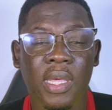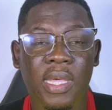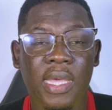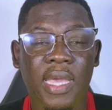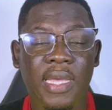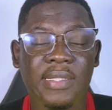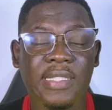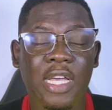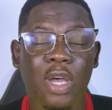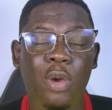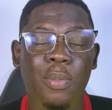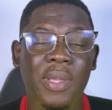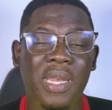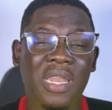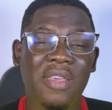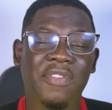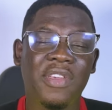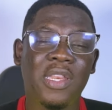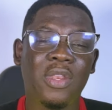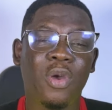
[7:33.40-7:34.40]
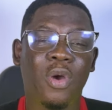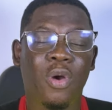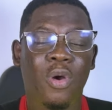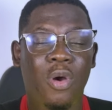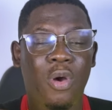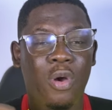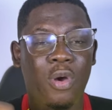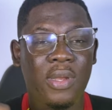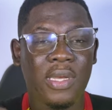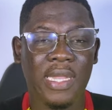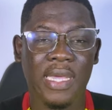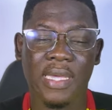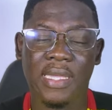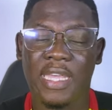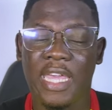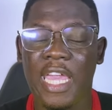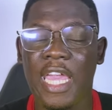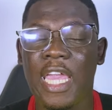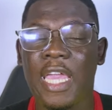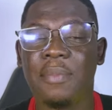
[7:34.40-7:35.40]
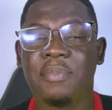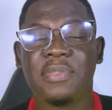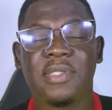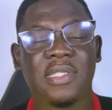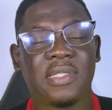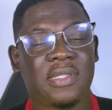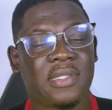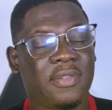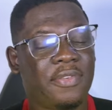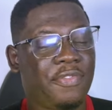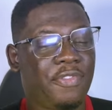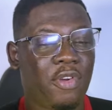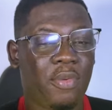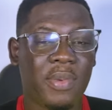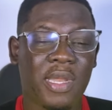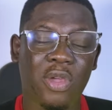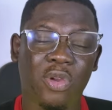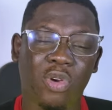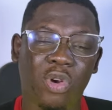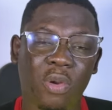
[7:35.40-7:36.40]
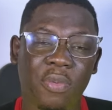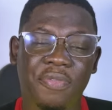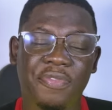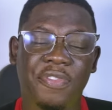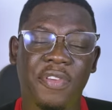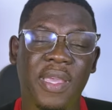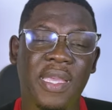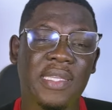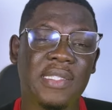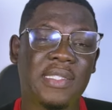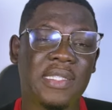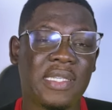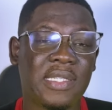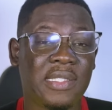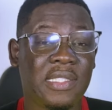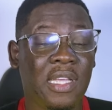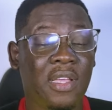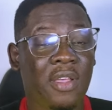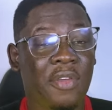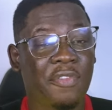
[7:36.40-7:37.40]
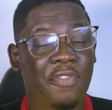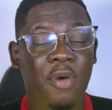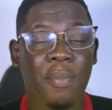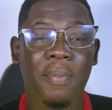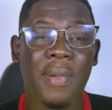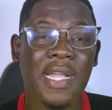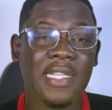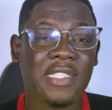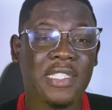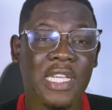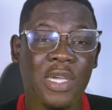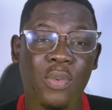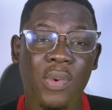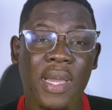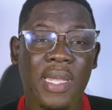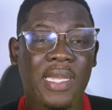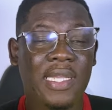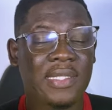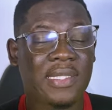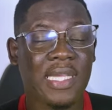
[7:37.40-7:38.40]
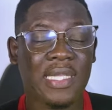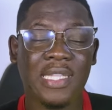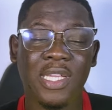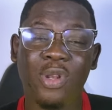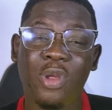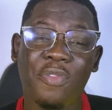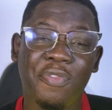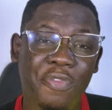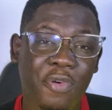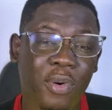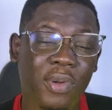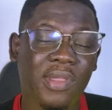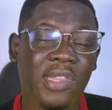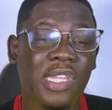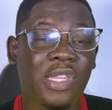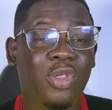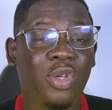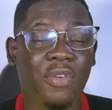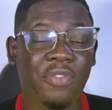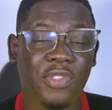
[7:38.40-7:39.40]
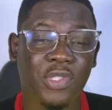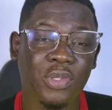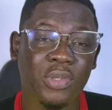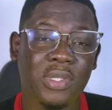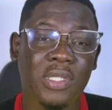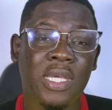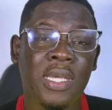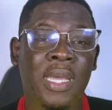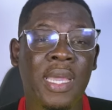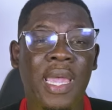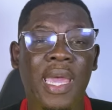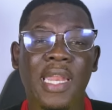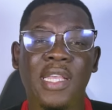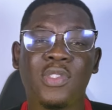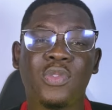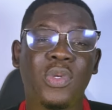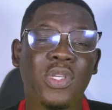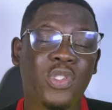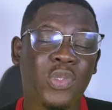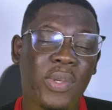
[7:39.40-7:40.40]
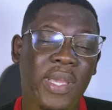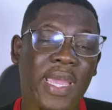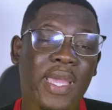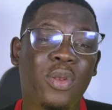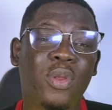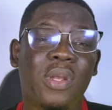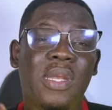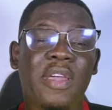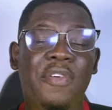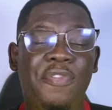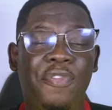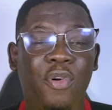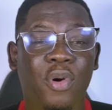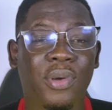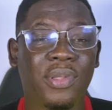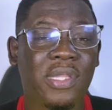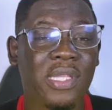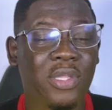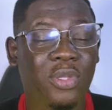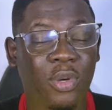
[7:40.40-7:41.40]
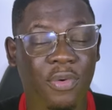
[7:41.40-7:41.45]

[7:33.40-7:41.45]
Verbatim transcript: Yes, I'll be leaving all the games from the group phases from matchday one. They started on 14th of June and it's going to end on the 14th